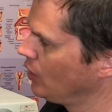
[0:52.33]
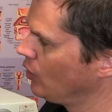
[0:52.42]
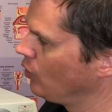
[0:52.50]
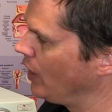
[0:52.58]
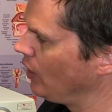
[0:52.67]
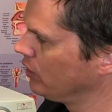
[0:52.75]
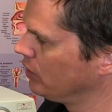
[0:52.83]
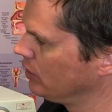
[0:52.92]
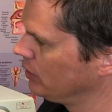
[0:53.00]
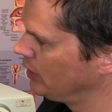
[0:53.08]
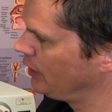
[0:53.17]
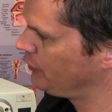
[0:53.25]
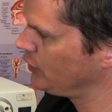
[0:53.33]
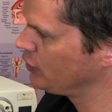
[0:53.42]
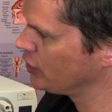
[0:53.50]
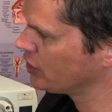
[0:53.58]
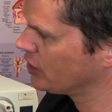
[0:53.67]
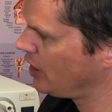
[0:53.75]
Well, if you
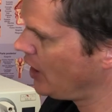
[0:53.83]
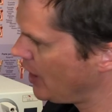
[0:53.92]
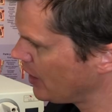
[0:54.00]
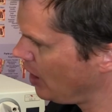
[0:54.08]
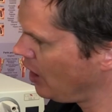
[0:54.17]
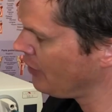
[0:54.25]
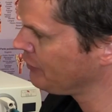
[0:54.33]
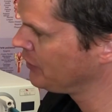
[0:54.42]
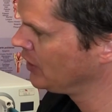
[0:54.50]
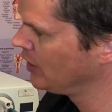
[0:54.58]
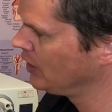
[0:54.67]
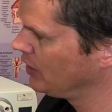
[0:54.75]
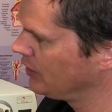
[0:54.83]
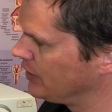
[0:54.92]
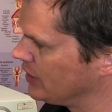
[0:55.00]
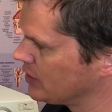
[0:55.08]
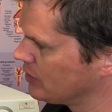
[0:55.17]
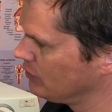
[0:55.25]
just cut off
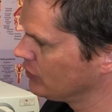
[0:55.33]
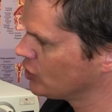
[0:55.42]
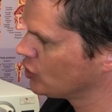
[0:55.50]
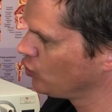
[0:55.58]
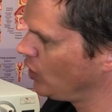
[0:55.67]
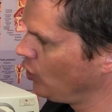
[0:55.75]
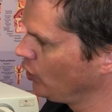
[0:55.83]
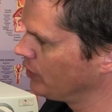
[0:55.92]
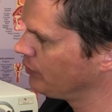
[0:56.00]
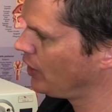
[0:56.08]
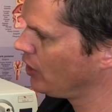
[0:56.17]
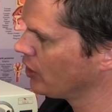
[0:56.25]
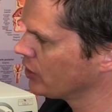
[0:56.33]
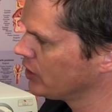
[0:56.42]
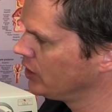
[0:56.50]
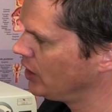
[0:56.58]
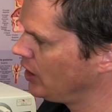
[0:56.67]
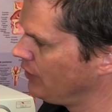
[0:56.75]
this swollen part
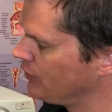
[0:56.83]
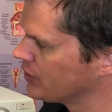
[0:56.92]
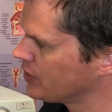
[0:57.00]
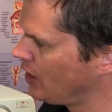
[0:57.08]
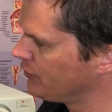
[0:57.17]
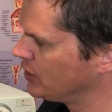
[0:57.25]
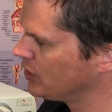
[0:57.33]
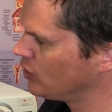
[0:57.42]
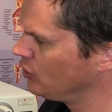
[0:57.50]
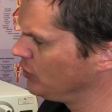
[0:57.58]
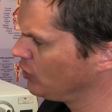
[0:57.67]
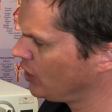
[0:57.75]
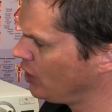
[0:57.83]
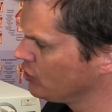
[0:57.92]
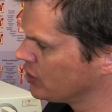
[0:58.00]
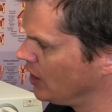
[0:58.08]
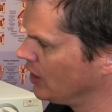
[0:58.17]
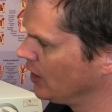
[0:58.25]
of the soft tissue and
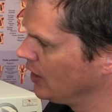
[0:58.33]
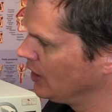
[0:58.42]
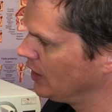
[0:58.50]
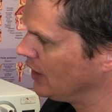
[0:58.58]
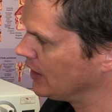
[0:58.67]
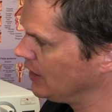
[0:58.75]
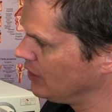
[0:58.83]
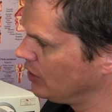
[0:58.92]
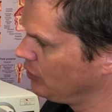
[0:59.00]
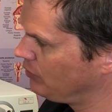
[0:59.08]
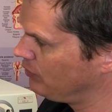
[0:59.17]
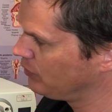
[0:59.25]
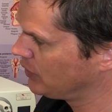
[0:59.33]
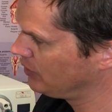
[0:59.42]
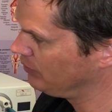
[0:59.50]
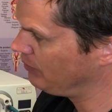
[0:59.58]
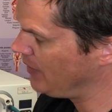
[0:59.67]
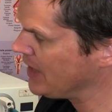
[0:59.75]
mucosa, again, you
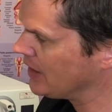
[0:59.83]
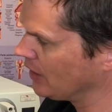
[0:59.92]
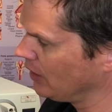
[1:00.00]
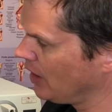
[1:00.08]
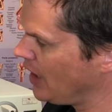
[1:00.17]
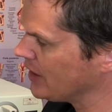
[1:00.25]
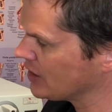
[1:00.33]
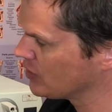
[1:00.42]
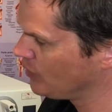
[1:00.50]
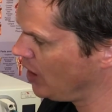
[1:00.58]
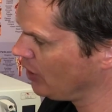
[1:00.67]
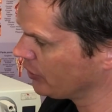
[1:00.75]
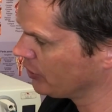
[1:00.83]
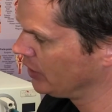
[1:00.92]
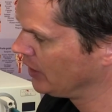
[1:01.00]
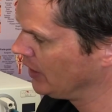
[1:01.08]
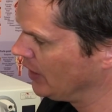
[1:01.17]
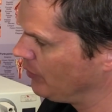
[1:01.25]
make it a lot smaller,
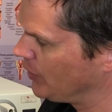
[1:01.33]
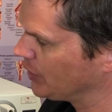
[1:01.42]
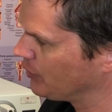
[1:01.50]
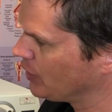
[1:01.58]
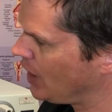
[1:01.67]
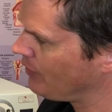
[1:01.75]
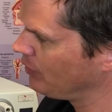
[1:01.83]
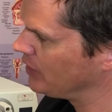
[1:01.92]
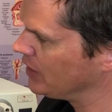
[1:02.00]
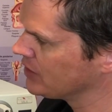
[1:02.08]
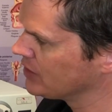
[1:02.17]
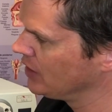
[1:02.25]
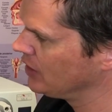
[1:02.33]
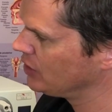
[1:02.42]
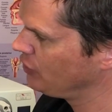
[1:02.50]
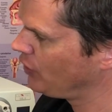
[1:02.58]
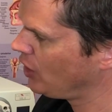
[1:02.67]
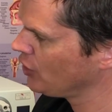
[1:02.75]
but the problem is
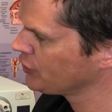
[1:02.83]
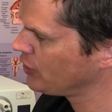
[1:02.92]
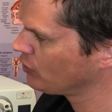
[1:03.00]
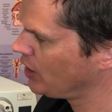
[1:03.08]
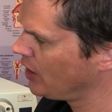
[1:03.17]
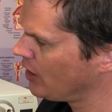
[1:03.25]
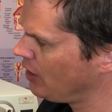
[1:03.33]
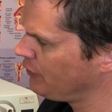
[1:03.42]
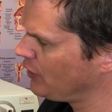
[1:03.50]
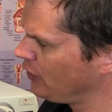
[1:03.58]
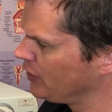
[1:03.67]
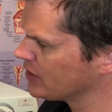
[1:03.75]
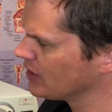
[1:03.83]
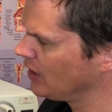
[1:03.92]
you've also cut off all this